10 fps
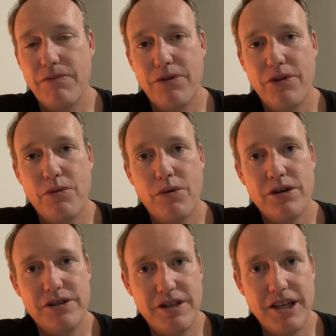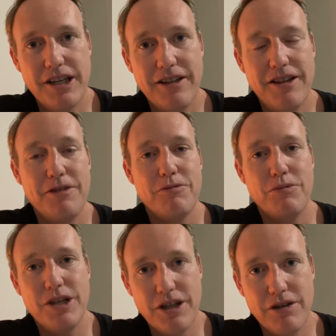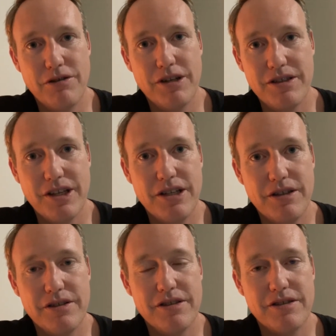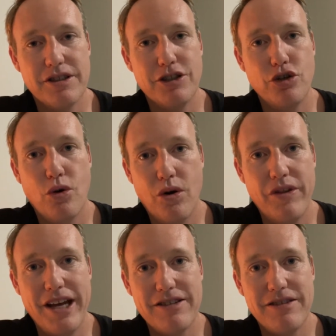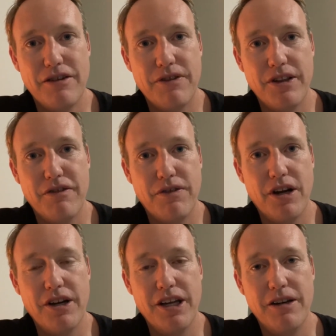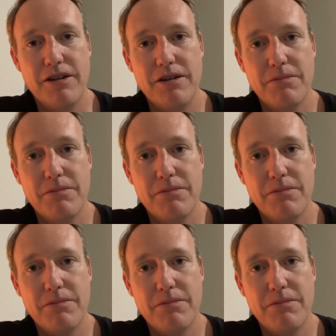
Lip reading: the worst thing that we can do as agents is ignore that stuff on the front end,